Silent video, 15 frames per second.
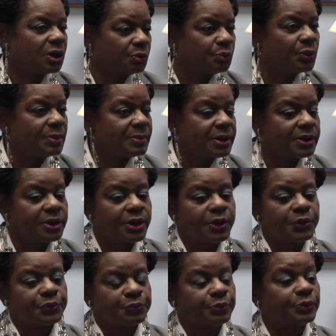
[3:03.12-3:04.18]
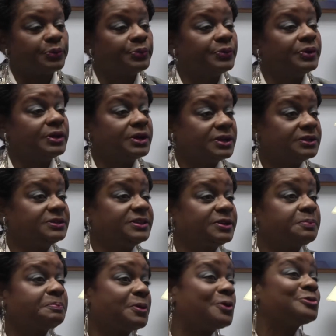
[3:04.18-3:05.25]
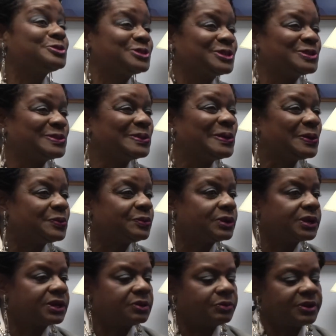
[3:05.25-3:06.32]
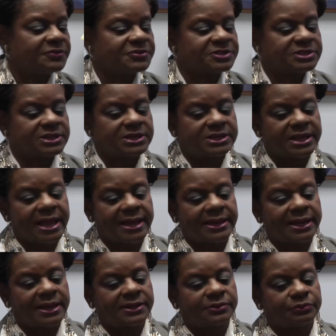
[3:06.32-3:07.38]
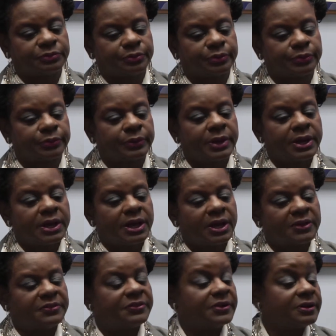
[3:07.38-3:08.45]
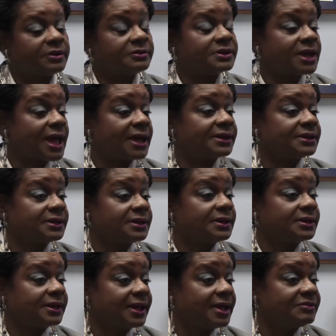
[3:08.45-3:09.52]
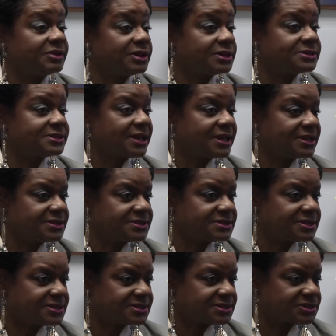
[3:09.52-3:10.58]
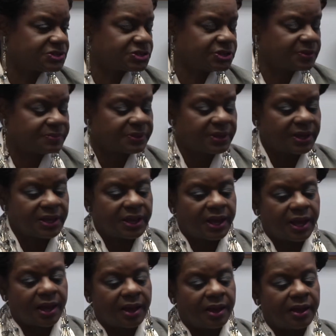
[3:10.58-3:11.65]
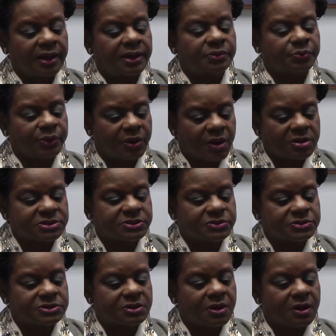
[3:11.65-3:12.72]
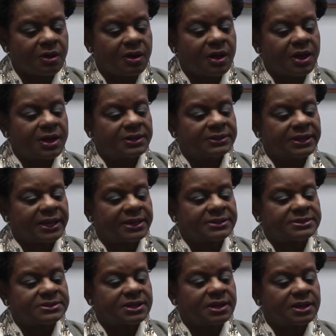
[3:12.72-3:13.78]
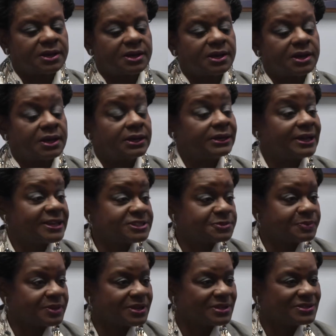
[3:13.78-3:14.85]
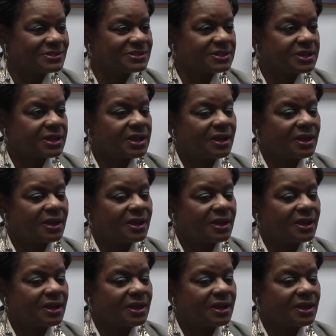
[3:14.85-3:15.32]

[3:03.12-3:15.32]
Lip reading: women through their purses, literally. We have seen that, and through their not having attained citizenship. And we also saw that lesbians,